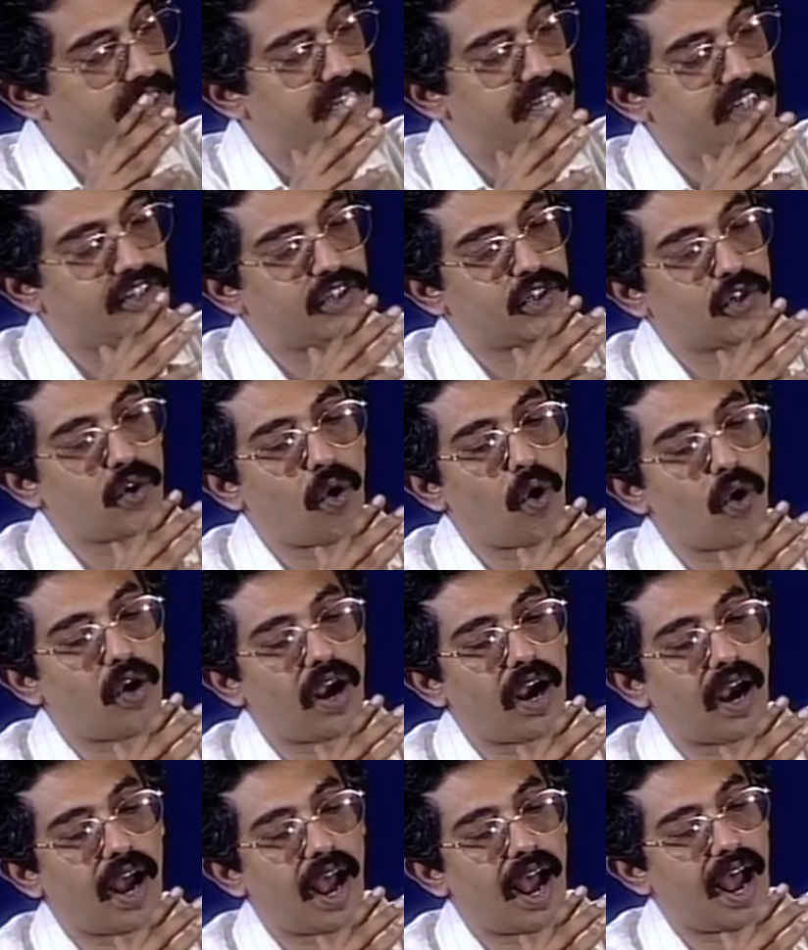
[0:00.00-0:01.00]

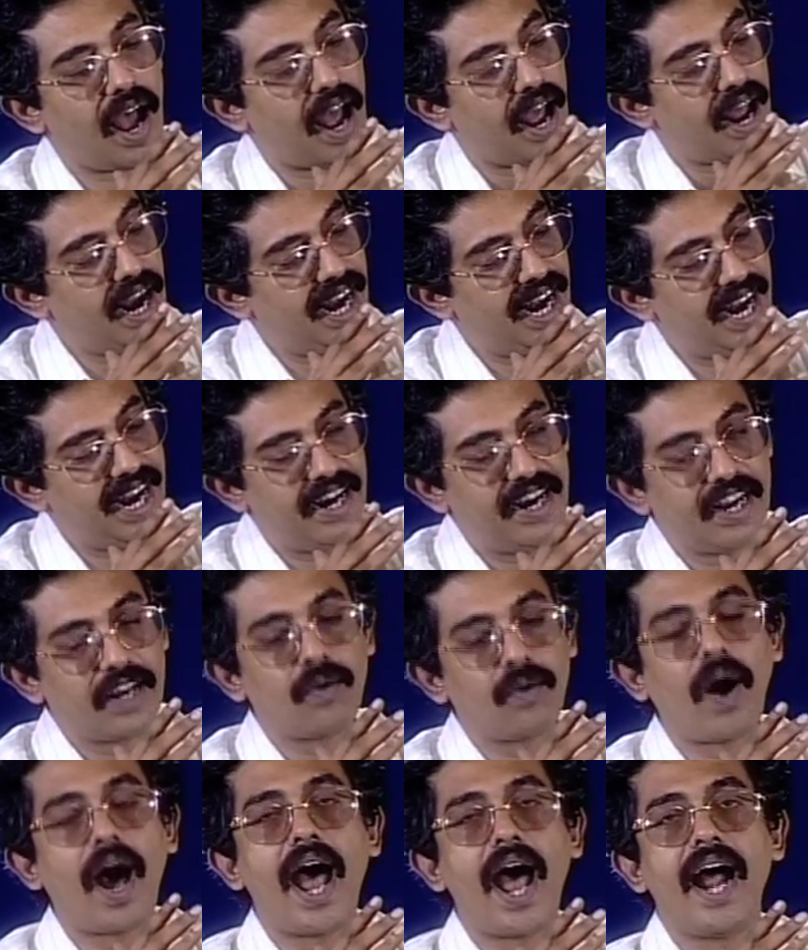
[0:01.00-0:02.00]
stroke
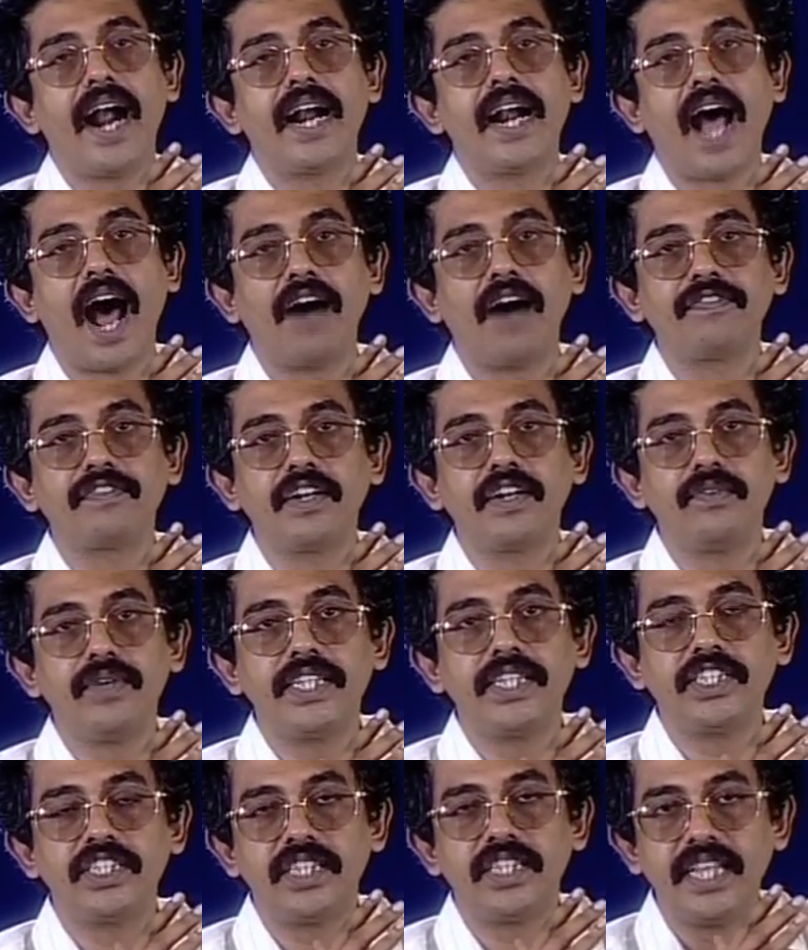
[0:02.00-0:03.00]
required after
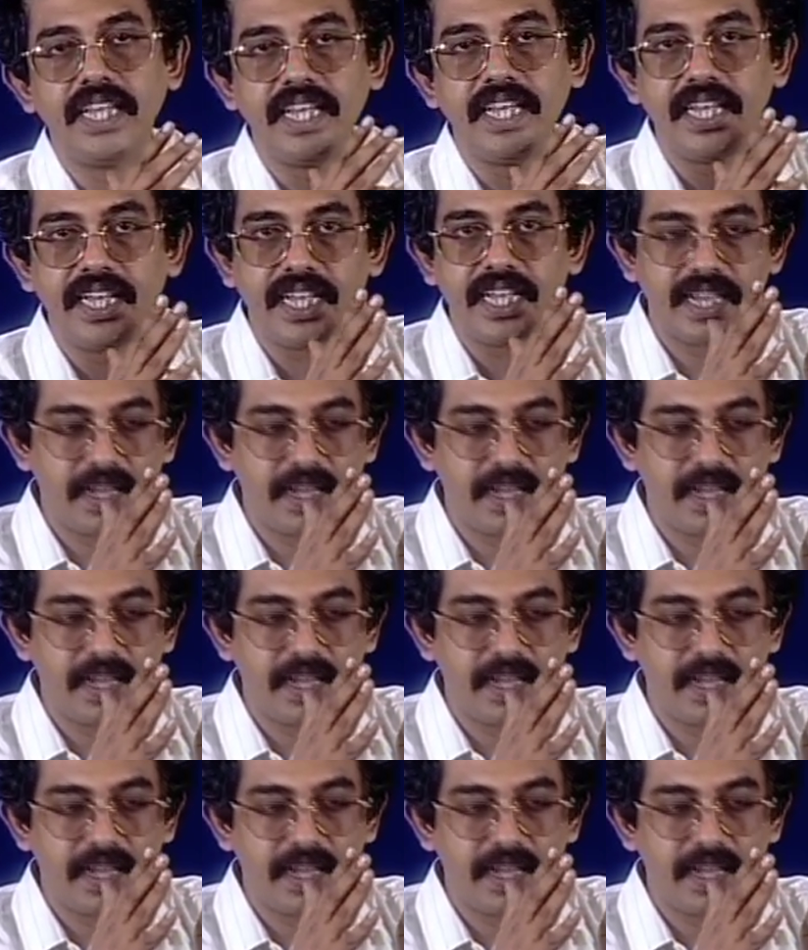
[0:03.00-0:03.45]
which the